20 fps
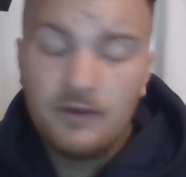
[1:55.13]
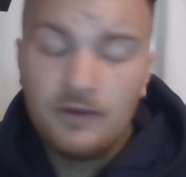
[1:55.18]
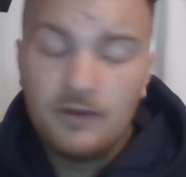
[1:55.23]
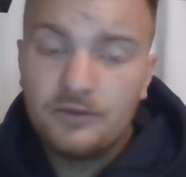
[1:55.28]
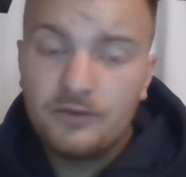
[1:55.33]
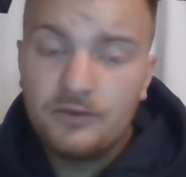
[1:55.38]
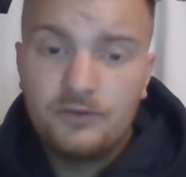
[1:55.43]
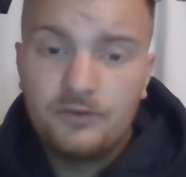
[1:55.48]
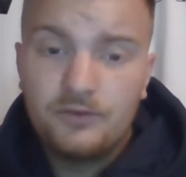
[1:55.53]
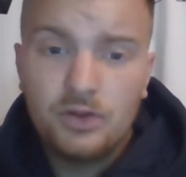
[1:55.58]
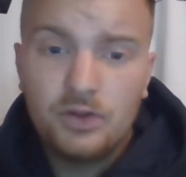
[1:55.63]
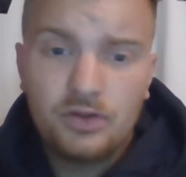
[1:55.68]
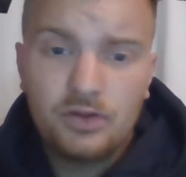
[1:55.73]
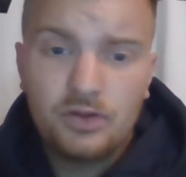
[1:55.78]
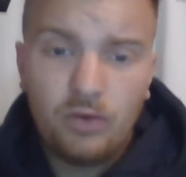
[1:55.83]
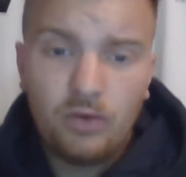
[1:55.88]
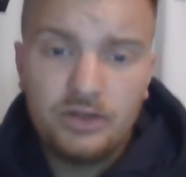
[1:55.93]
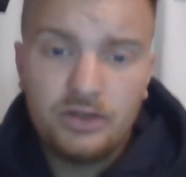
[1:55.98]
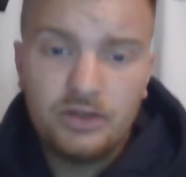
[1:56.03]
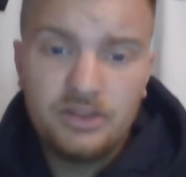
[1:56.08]
good
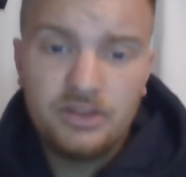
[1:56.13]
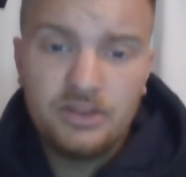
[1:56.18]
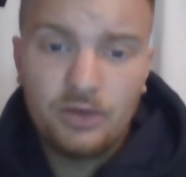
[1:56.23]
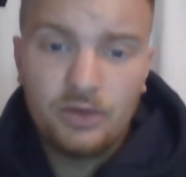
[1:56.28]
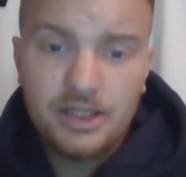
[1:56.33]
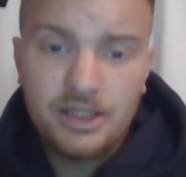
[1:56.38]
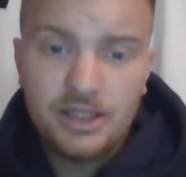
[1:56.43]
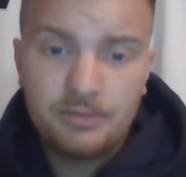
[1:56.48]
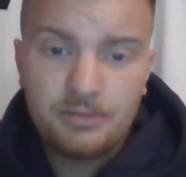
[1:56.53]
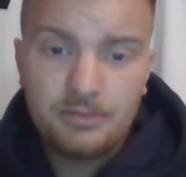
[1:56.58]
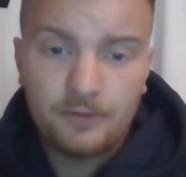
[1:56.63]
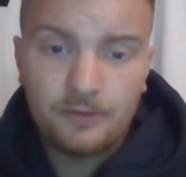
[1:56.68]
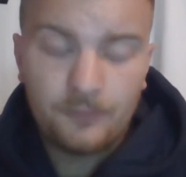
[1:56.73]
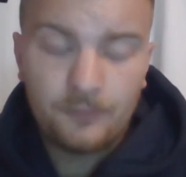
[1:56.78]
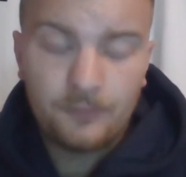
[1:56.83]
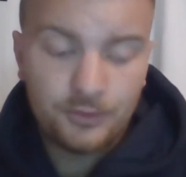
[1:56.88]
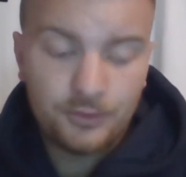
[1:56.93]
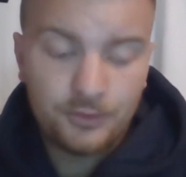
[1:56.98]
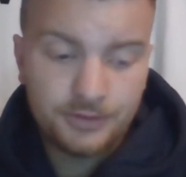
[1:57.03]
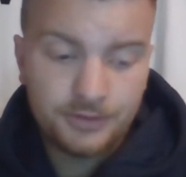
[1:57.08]
quality goalkeeper
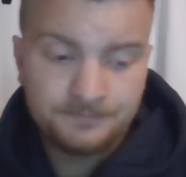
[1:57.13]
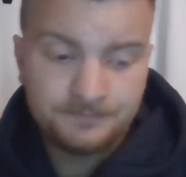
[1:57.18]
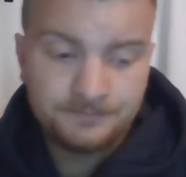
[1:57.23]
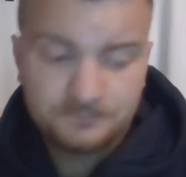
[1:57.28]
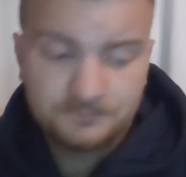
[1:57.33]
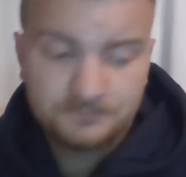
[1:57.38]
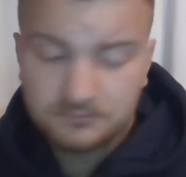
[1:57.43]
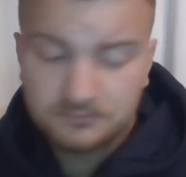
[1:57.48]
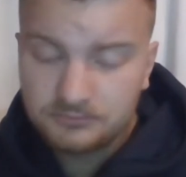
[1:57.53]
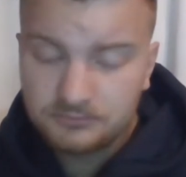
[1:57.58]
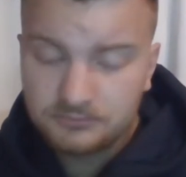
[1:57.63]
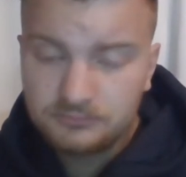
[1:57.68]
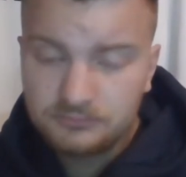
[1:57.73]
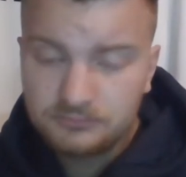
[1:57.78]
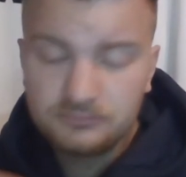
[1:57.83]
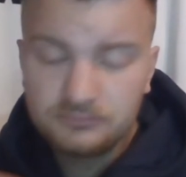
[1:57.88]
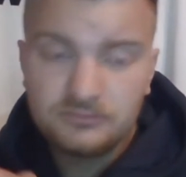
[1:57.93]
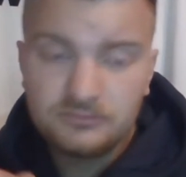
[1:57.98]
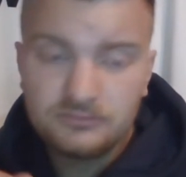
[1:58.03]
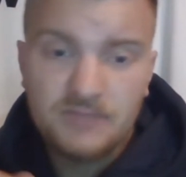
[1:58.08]
for
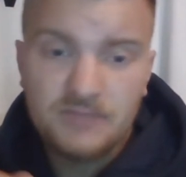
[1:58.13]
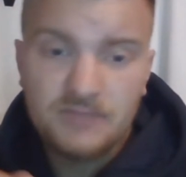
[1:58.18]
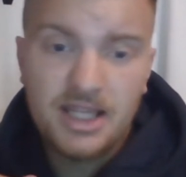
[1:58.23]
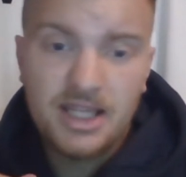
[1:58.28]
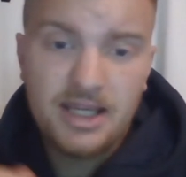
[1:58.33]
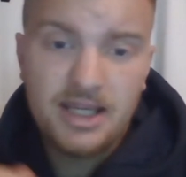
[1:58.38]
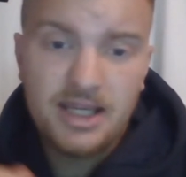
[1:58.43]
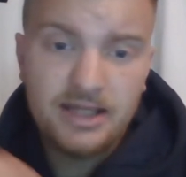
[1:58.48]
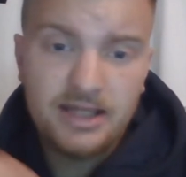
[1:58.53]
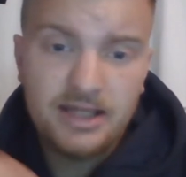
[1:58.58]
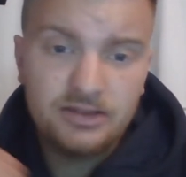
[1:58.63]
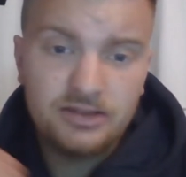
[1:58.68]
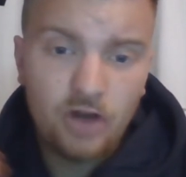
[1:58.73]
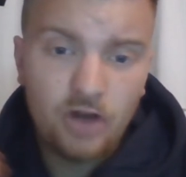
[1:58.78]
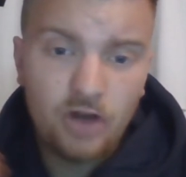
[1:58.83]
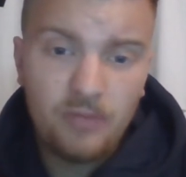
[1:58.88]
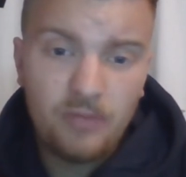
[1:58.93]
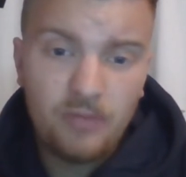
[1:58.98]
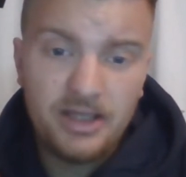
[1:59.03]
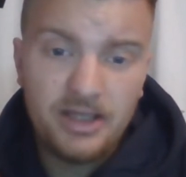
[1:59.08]
a
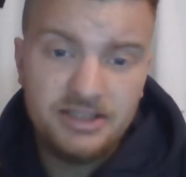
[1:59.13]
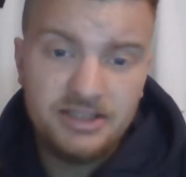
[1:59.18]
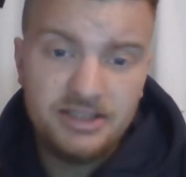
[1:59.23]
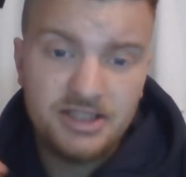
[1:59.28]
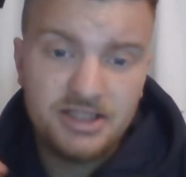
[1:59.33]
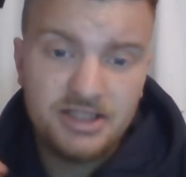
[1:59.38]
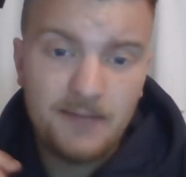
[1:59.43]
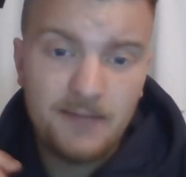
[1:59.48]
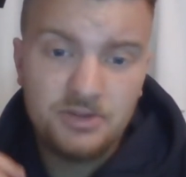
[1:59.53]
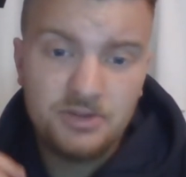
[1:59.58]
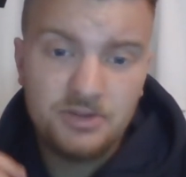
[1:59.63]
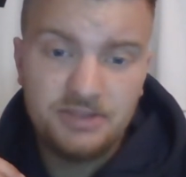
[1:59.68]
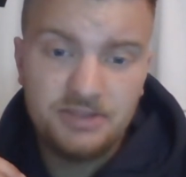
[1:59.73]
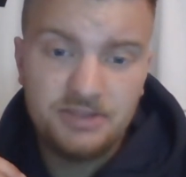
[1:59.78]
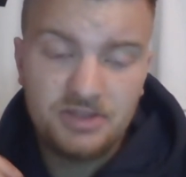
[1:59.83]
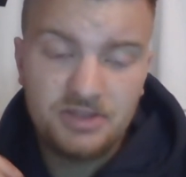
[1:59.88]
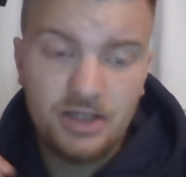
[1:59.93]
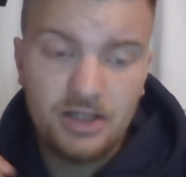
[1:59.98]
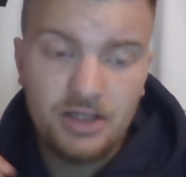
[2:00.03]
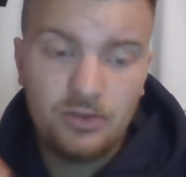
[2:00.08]
top-end championship
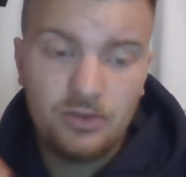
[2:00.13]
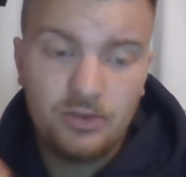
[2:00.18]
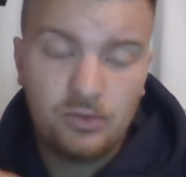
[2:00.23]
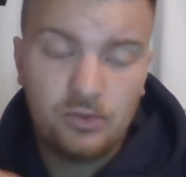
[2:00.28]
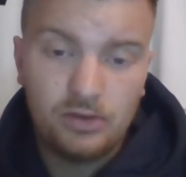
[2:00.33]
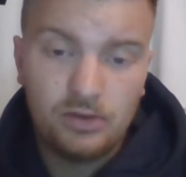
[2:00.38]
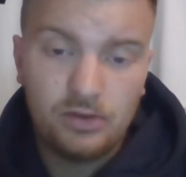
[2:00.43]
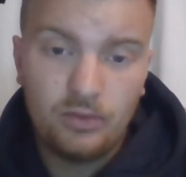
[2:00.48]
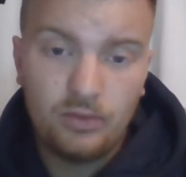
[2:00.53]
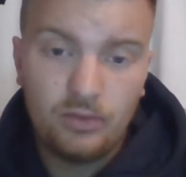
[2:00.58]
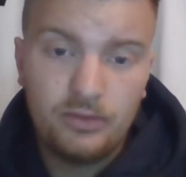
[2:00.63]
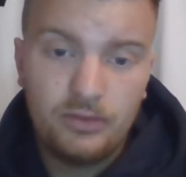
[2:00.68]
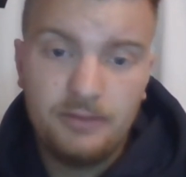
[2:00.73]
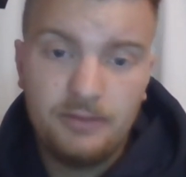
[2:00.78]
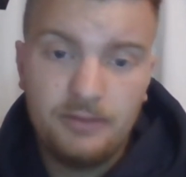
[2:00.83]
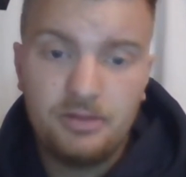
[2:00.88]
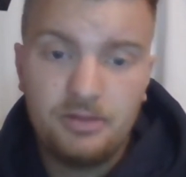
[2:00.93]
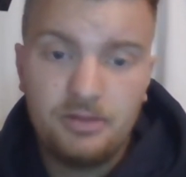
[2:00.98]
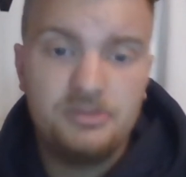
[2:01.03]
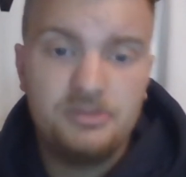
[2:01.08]
side or a lower-end
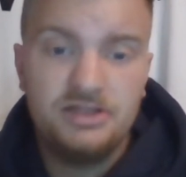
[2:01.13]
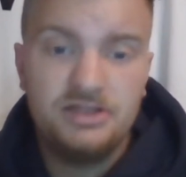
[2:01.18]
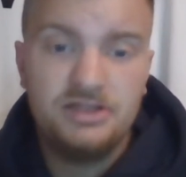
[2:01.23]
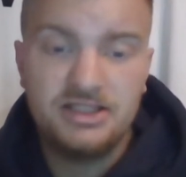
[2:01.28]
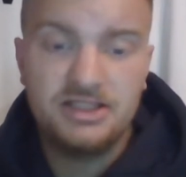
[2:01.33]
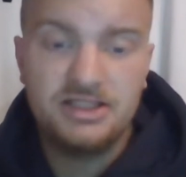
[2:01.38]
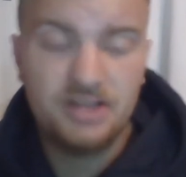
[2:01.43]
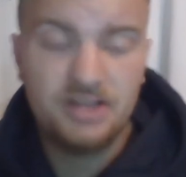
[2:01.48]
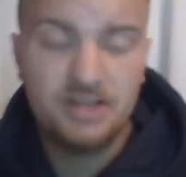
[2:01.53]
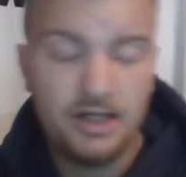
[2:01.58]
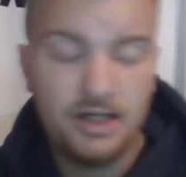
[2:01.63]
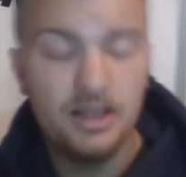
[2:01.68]
Premier League side.